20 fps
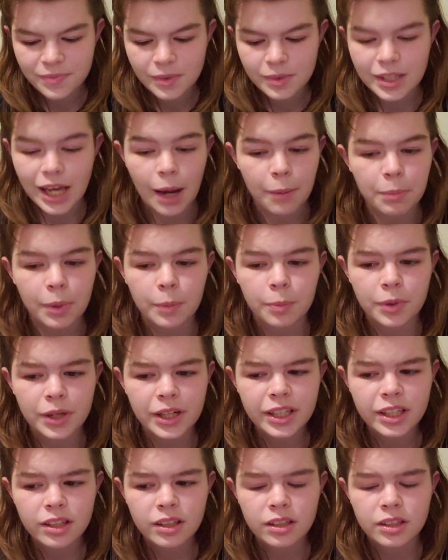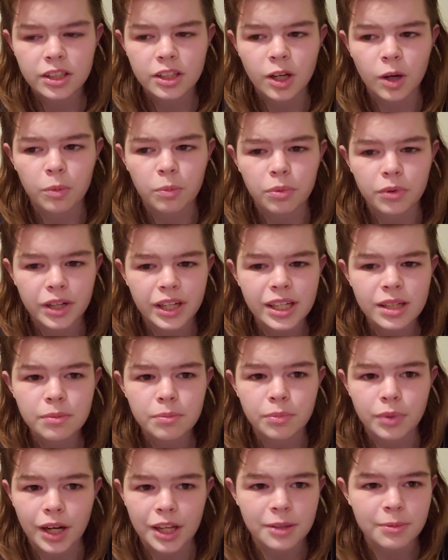Yeah, but bring
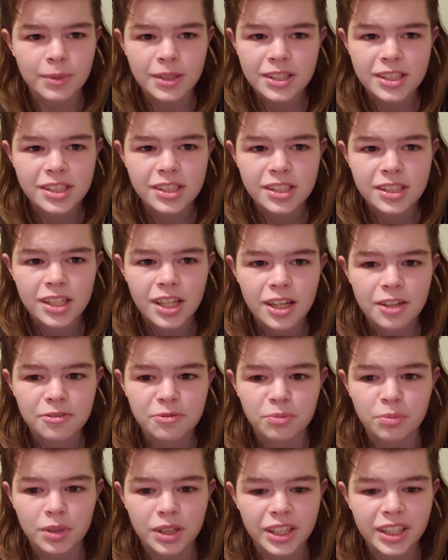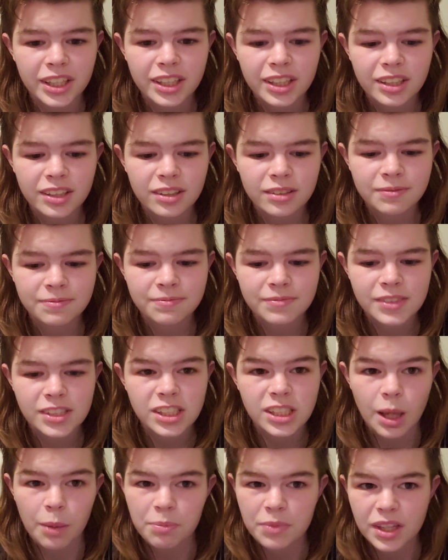breath mints and stuff. Bring
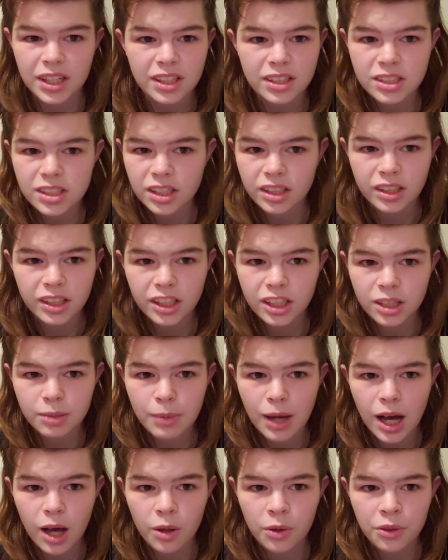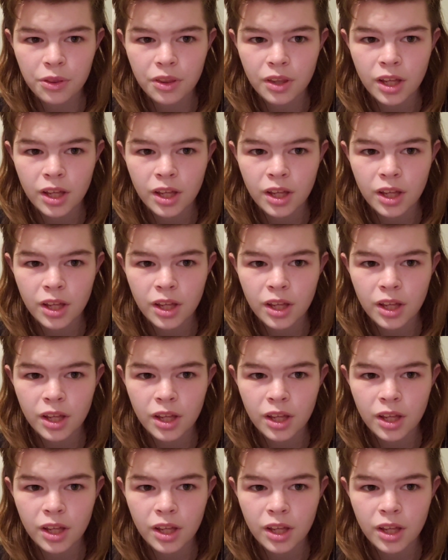something to clean your mouth.